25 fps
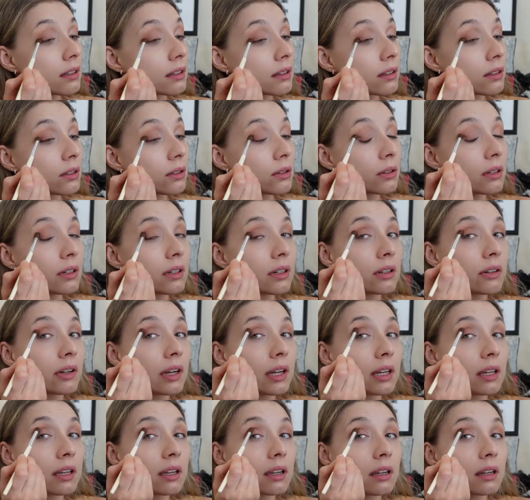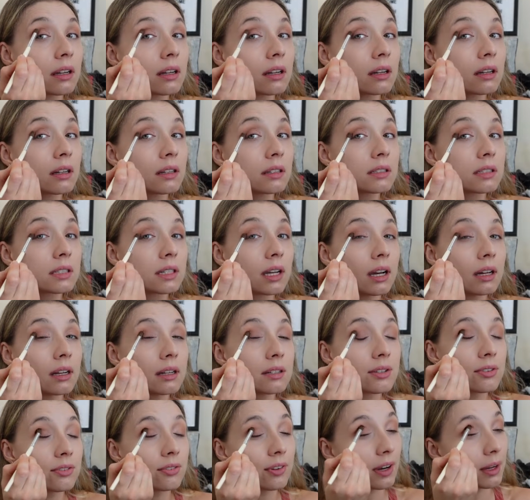the corner right here to kind
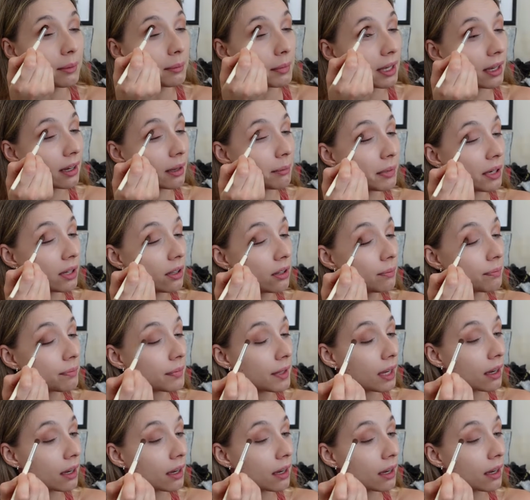of define my eyeball.